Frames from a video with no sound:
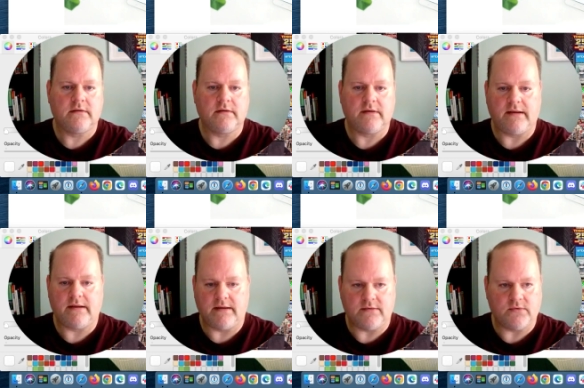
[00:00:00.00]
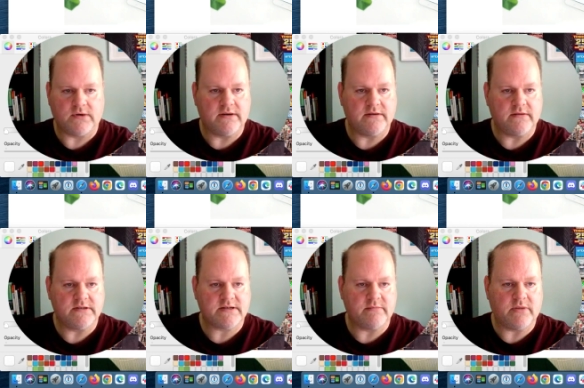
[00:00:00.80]
And we're going to do
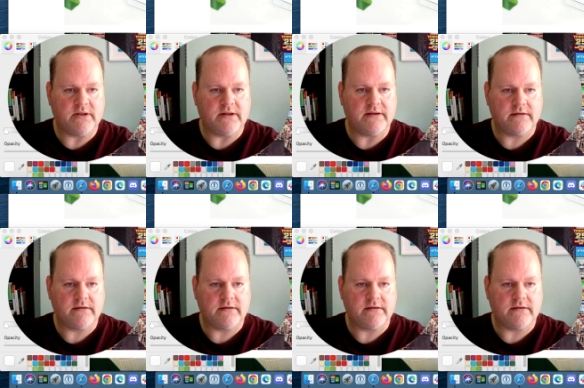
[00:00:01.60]
just a blank